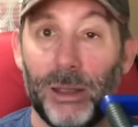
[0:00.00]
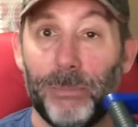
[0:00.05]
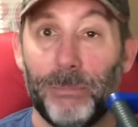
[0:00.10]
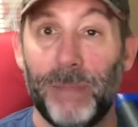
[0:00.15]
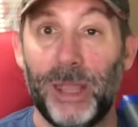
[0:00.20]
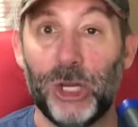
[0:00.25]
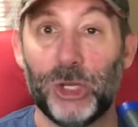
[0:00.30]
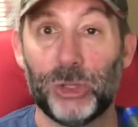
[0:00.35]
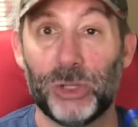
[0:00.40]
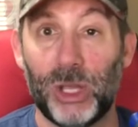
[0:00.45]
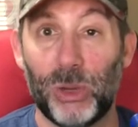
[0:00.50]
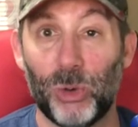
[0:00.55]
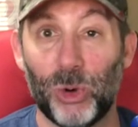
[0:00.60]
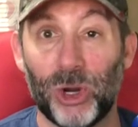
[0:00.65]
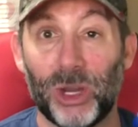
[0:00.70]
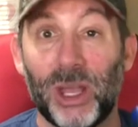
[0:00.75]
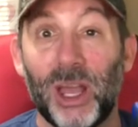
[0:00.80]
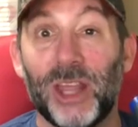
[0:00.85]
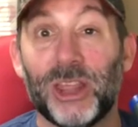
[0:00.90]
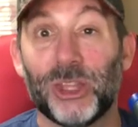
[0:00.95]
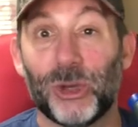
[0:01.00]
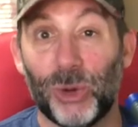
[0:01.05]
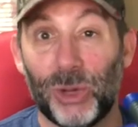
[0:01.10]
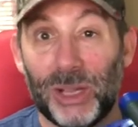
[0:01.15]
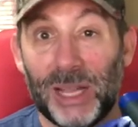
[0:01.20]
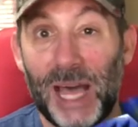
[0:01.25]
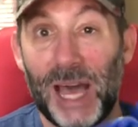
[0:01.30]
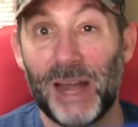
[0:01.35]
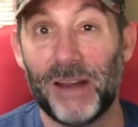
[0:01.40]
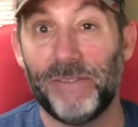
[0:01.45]
Make sure they work. They're a
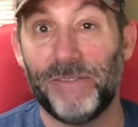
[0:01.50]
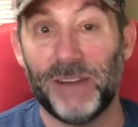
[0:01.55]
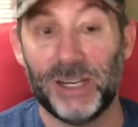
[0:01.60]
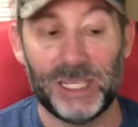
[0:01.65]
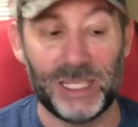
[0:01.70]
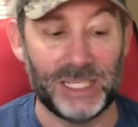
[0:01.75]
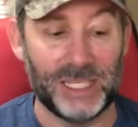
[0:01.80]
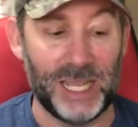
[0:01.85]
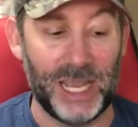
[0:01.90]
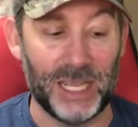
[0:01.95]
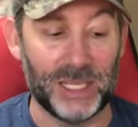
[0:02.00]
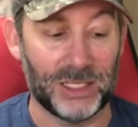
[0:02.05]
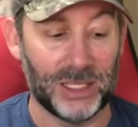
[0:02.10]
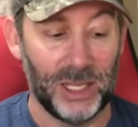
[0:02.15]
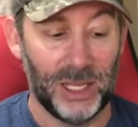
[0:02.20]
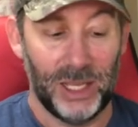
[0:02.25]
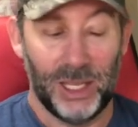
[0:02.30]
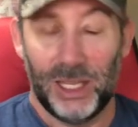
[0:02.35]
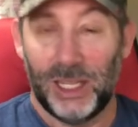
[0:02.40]
lot of fun to test.